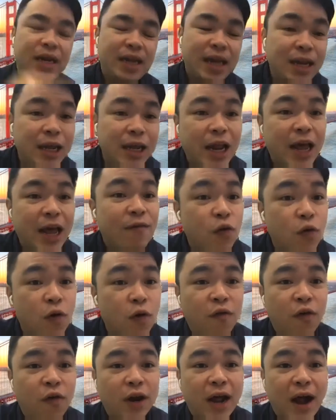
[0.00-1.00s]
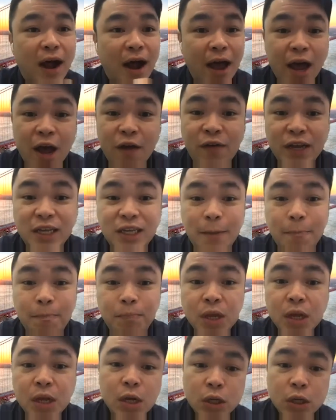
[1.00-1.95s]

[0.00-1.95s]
then they never go for the eye health exam.